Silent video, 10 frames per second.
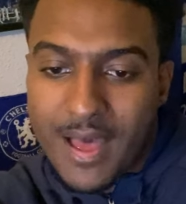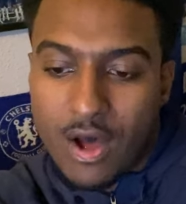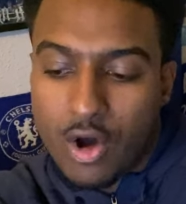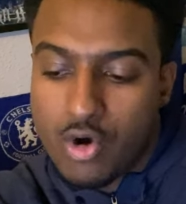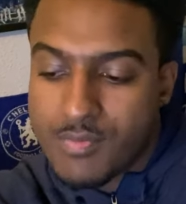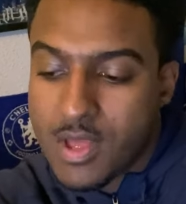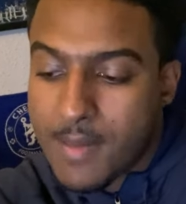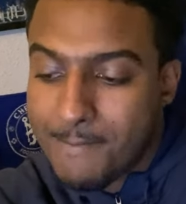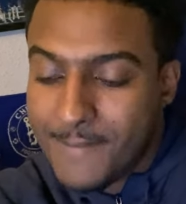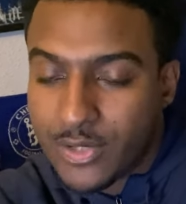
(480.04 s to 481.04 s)
at home.
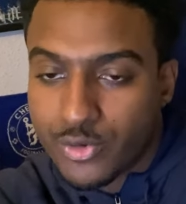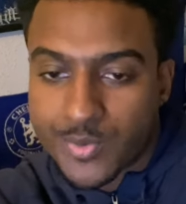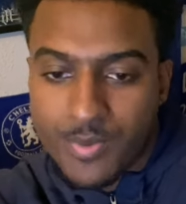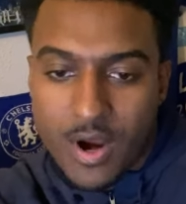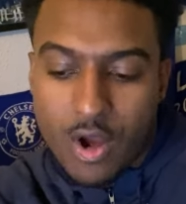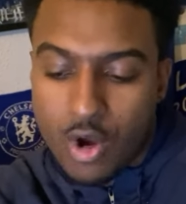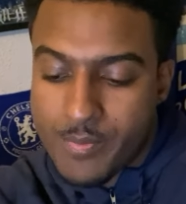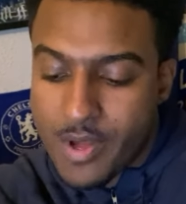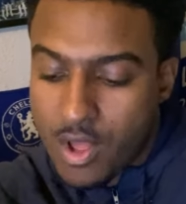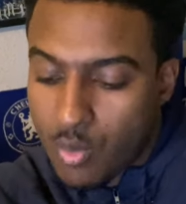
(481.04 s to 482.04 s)
Middlesbrough at home.